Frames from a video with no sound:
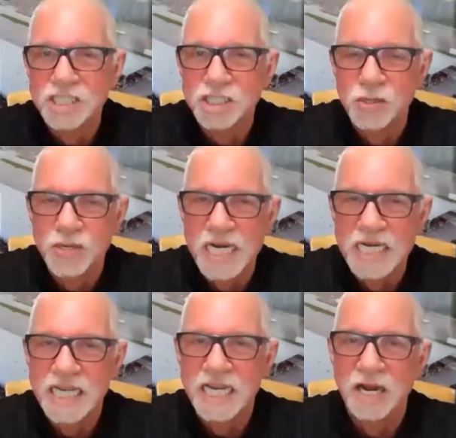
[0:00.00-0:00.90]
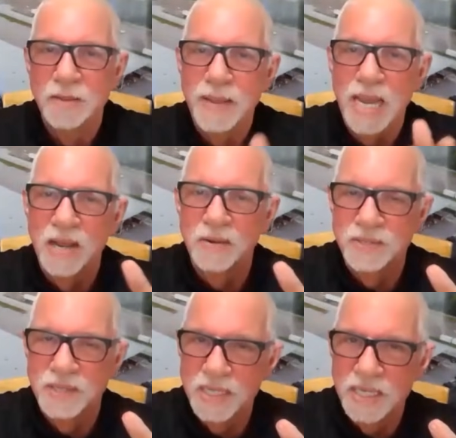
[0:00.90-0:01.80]
unique then about
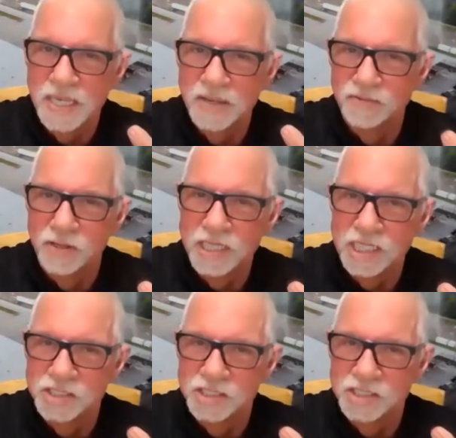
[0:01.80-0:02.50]
for this